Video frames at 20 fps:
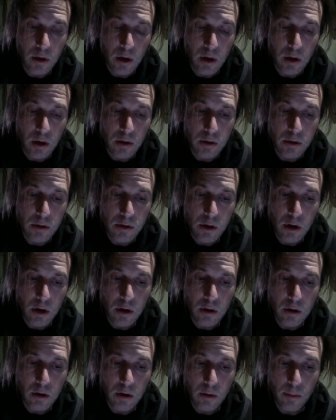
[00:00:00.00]
a
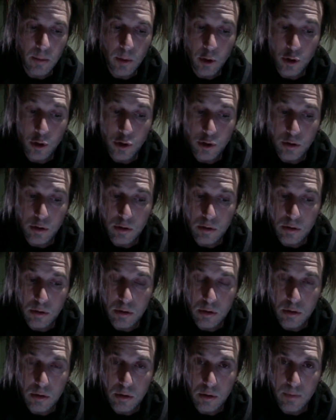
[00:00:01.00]
sudden emergence
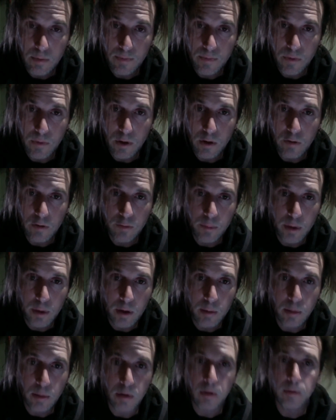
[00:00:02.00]
of
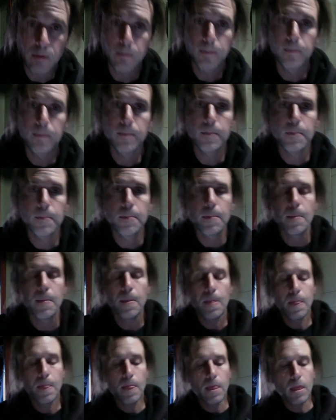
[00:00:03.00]
people.
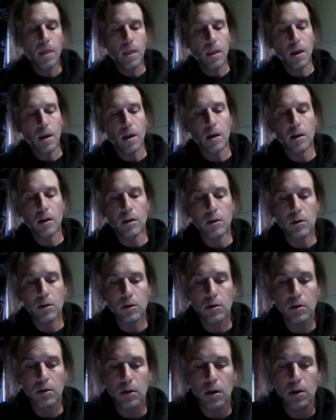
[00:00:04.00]

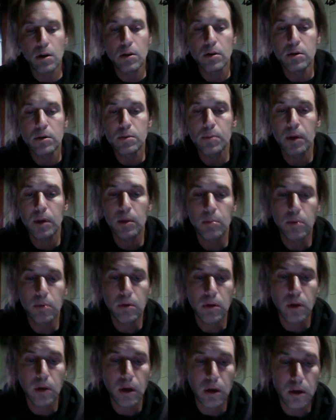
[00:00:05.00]
And a lot of these
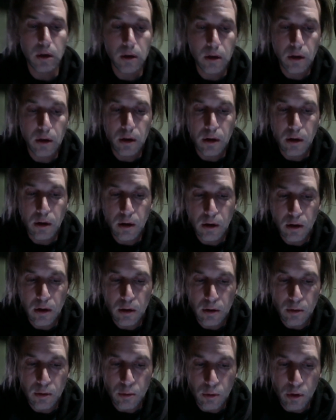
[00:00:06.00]
people at
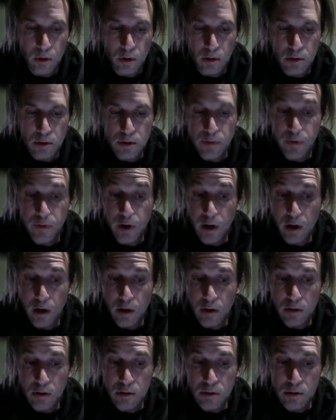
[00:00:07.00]
World's
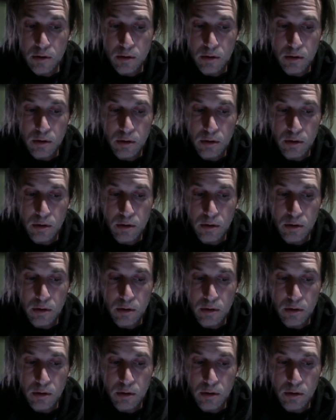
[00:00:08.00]
Fairs